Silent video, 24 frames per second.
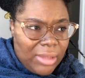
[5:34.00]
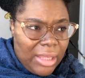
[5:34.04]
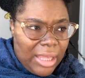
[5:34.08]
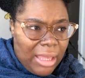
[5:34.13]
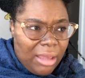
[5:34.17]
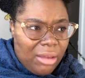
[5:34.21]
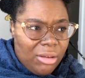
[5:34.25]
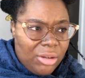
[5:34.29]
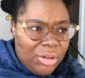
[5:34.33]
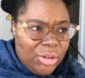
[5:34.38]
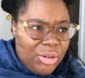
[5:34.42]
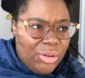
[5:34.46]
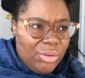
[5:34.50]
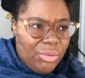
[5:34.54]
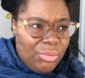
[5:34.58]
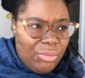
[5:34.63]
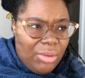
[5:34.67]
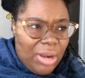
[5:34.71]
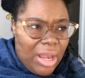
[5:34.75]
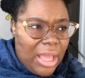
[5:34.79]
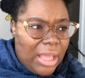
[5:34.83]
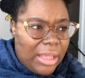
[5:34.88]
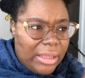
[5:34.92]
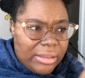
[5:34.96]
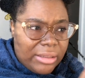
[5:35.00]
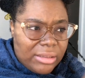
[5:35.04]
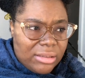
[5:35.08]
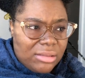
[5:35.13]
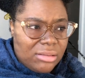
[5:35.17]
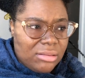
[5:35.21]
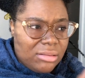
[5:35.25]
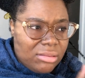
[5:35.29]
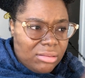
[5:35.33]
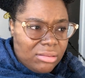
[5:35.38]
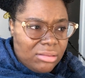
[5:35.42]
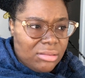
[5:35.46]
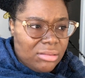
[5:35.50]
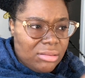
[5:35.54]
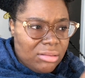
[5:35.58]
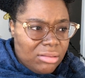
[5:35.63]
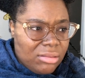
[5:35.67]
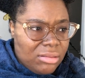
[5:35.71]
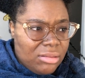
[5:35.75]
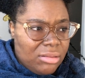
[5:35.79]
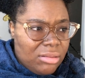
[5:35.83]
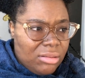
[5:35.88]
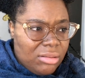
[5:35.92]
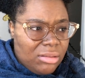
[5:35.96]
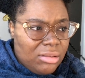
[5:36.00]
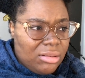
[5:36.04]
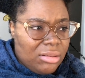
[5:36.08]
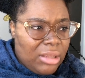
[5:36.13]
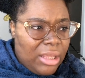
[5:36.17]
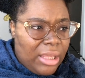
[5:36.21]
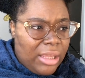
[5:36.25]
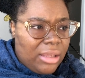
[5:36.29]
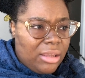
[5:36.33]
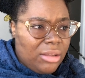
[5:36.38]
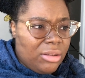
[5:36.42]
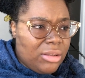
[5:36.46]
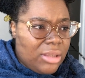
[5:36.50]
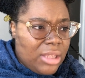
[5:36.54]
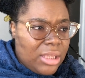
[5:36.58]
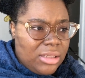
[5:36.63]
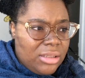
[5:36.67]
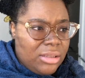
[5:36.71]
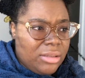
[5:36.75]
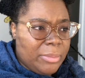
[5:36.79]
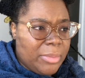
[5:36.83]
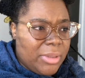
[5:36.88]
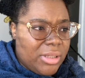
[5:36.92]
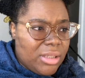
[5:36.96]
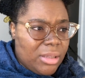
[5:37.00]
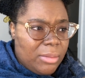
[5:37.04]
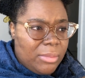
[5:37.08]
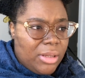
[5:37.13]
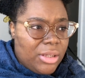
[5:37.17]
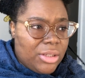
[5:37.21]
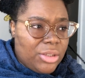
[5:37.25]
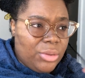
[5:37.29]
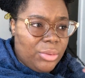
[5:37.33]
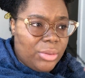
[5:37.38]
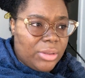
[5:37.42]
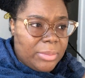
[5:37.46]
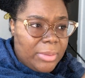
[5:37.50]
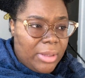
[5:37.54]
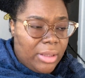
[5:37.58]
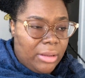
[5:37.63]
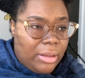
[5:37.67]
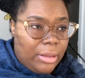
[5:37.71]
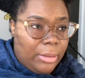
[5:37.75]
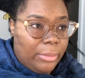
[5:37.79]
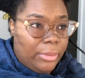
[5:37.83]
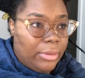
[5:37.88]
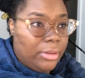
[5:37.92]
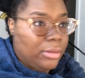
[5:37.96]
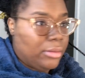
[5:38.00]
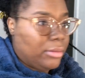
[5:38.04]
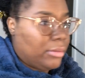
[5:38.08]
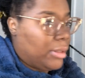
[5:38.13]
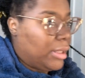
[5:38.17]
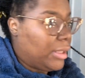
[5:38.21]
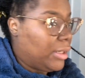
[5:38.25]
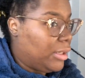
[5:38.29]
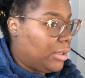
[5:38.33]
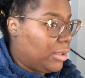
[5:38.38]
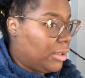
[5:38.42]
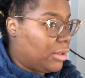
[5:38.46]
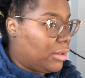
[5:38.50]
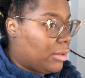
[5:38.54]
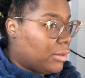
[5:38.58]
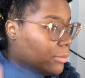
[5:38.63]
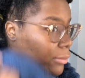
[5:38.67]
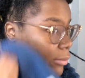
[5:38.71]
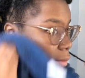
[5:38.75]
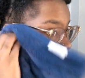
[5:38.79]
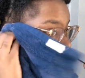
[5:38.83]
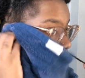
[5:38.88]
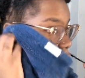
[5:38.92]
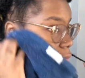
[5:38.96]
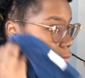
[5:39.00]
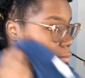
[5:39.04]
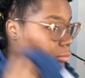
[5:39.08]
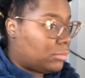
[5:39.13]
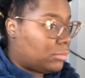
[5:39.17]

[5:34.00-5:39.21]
How do you not? Like, that should be something that you expect. Like, well, I did, you know.